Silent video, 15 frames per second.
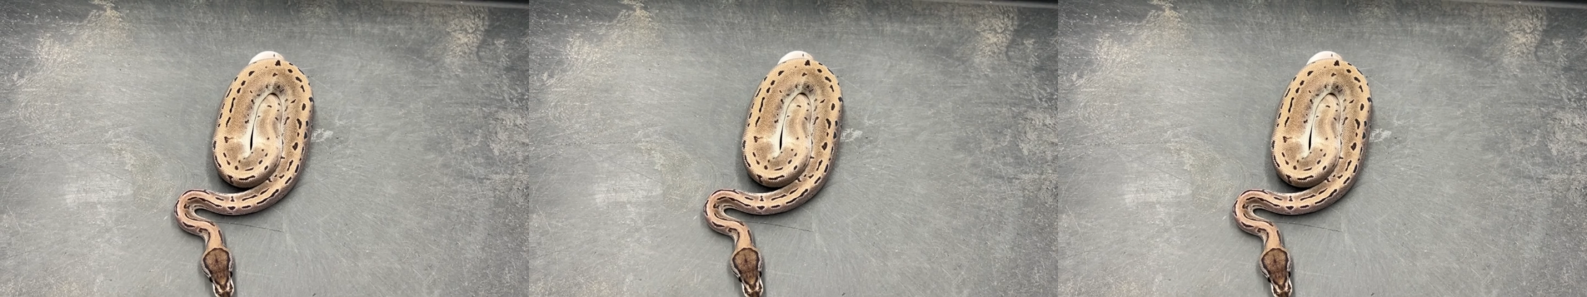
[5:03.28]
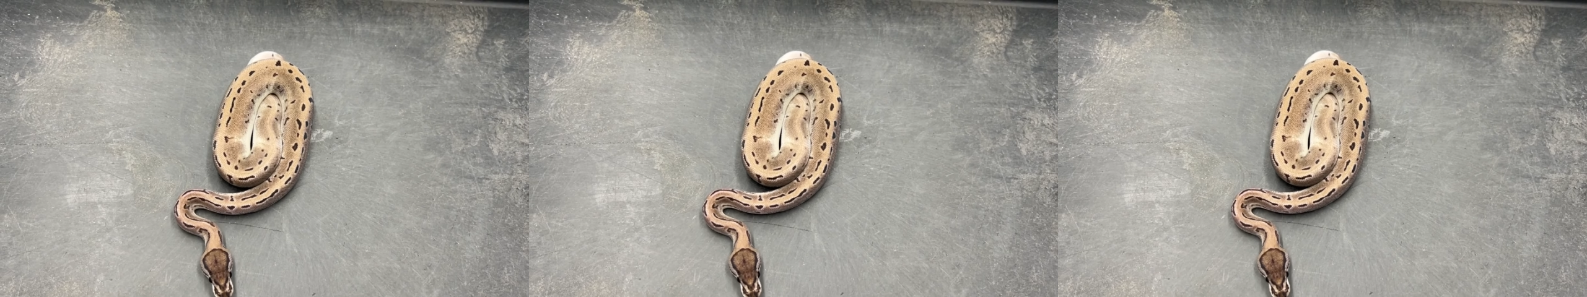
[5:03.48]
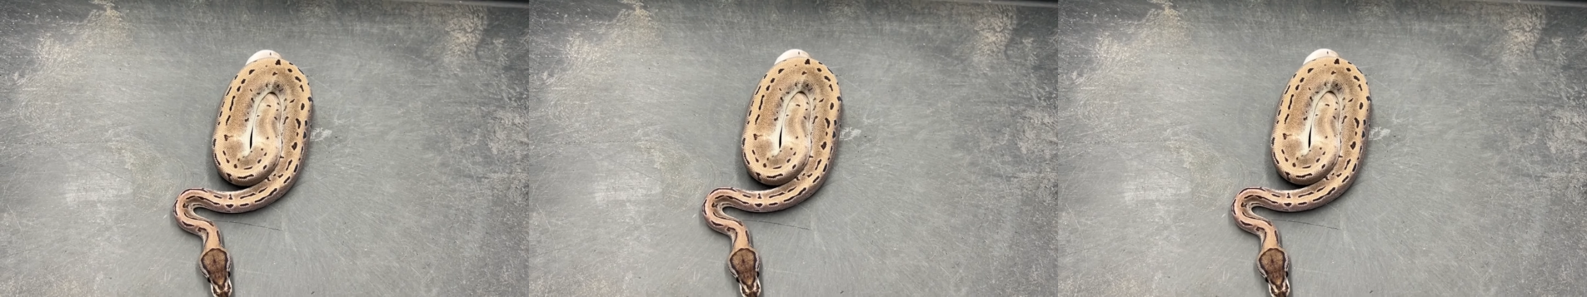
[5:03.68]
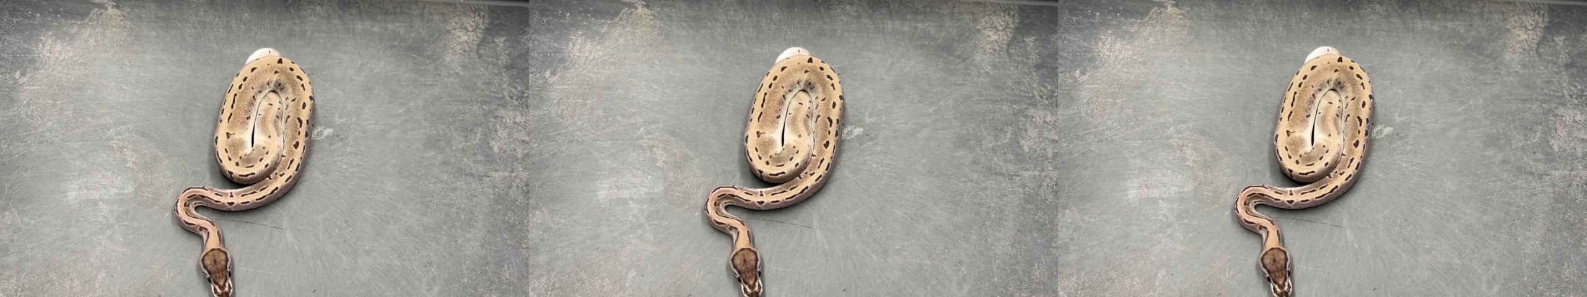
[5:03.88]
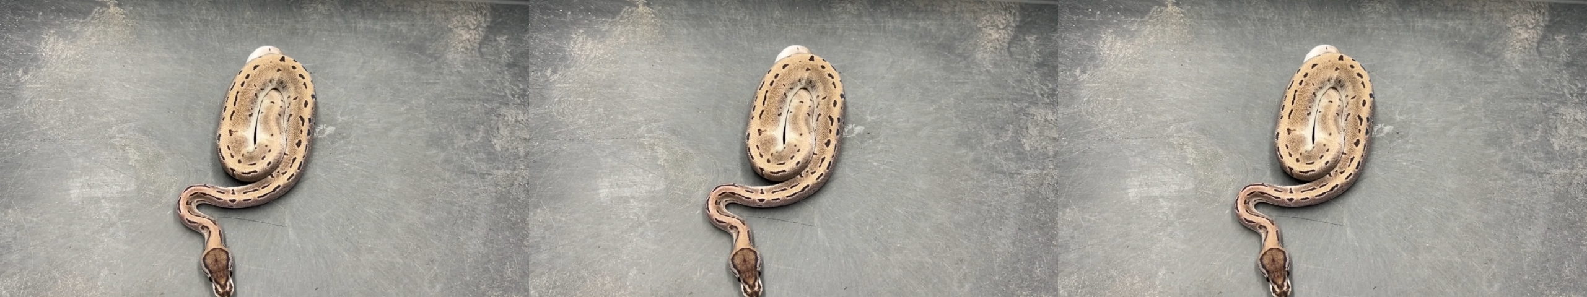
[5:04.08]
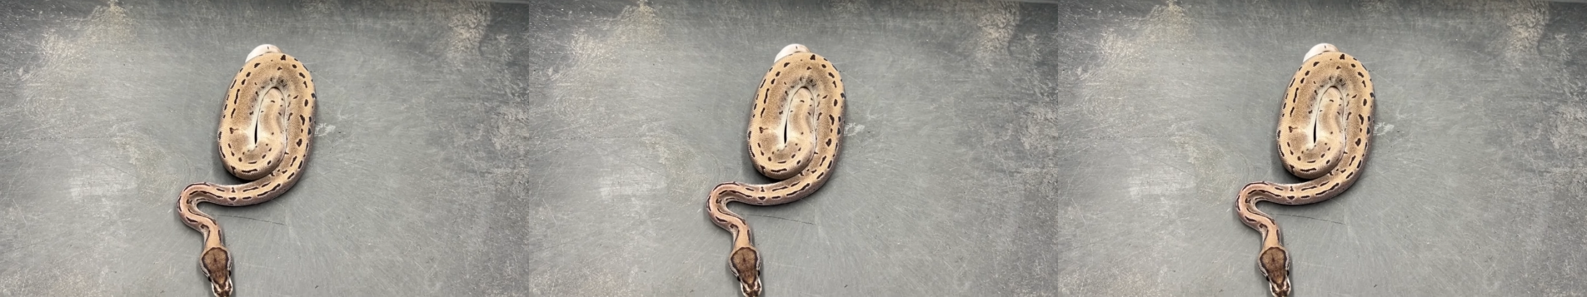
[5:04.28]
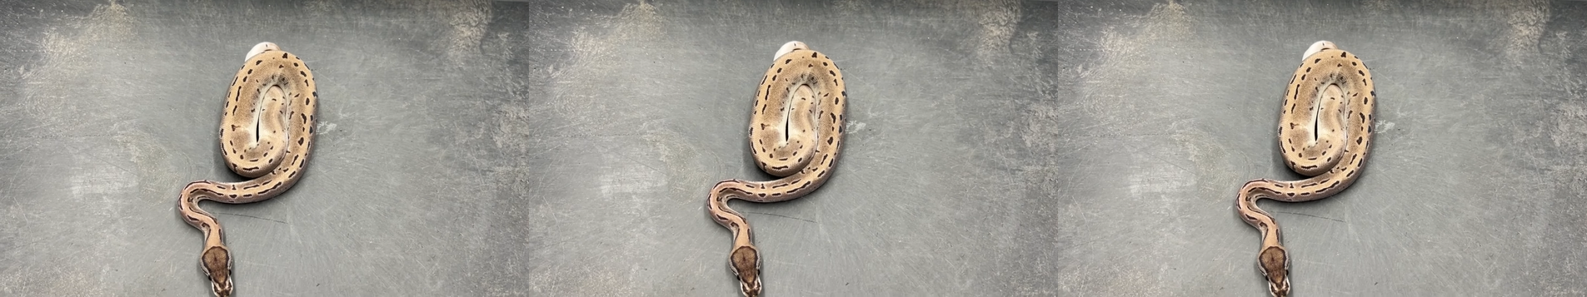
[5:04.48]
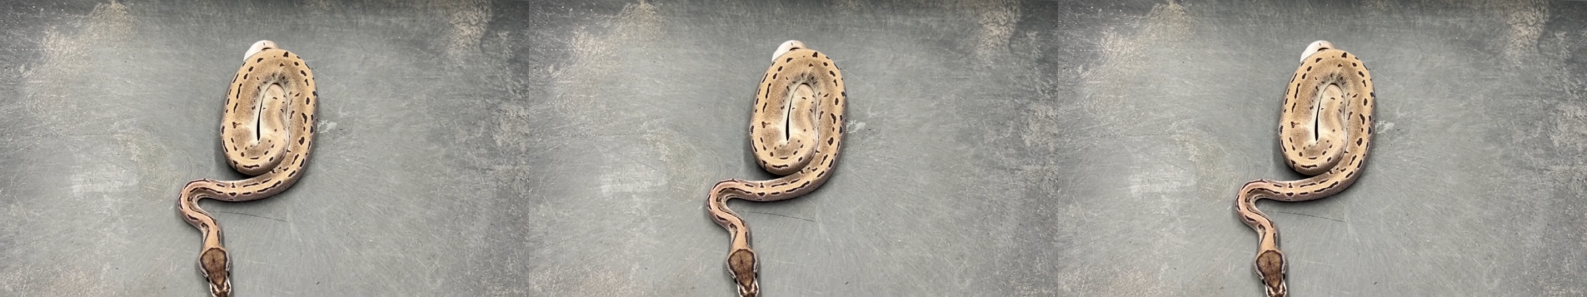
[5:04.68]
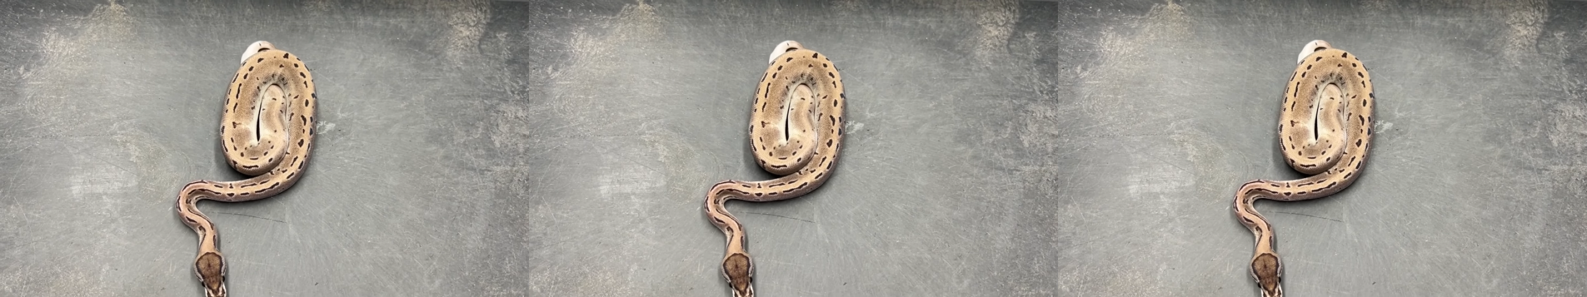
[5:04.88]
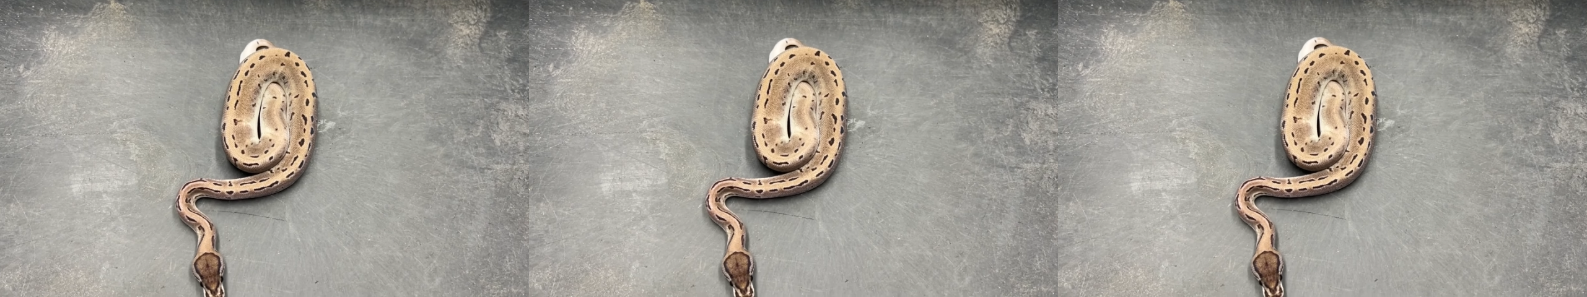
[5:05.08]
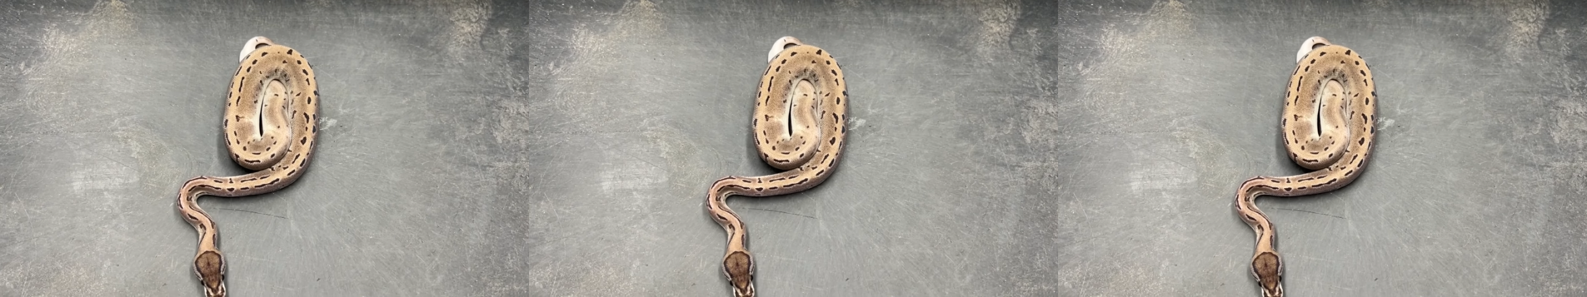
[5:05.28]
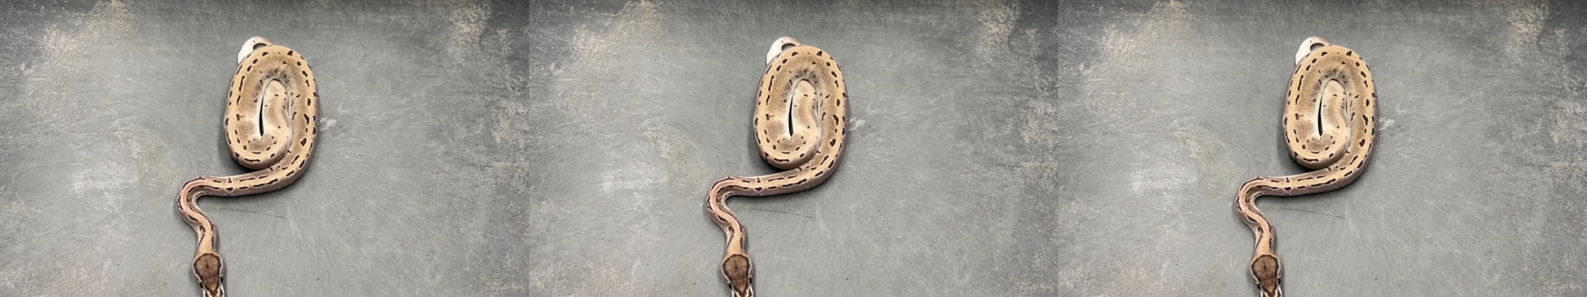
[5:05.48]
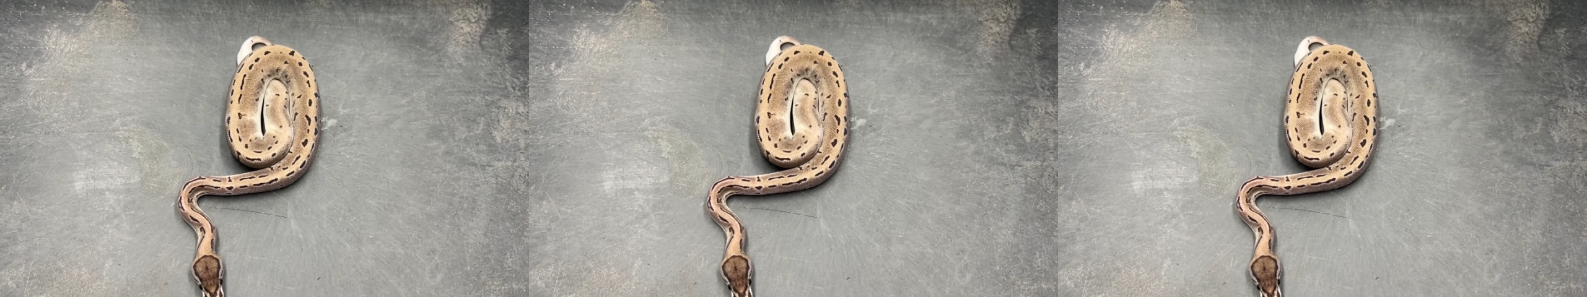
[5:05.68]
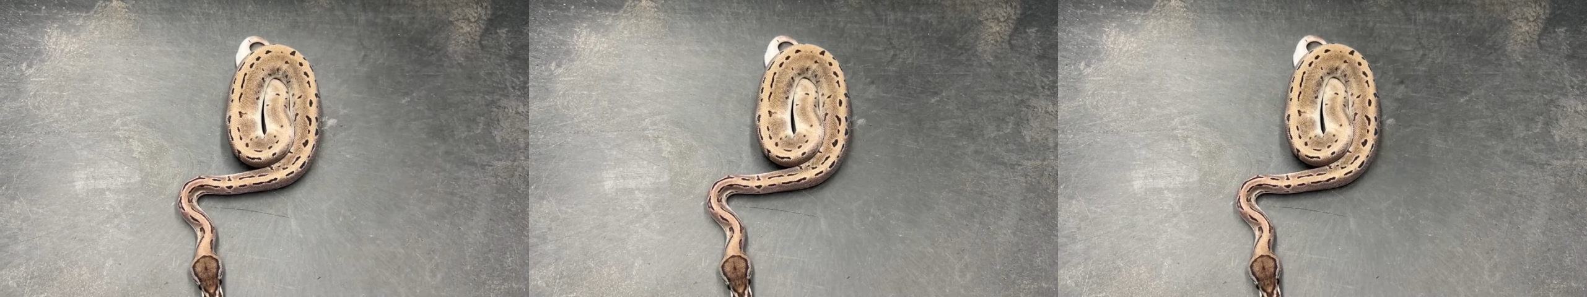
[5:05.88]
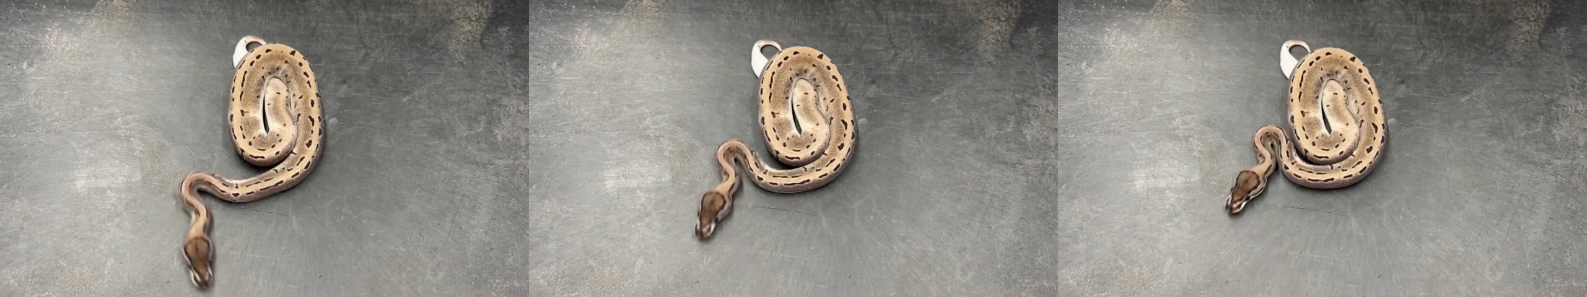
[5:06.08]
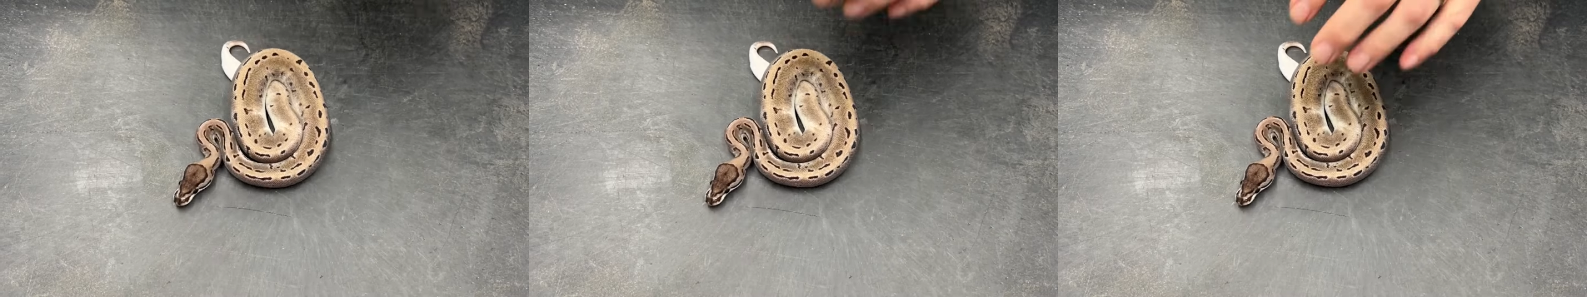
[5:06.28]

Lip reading: Nobody's mouth can be seen.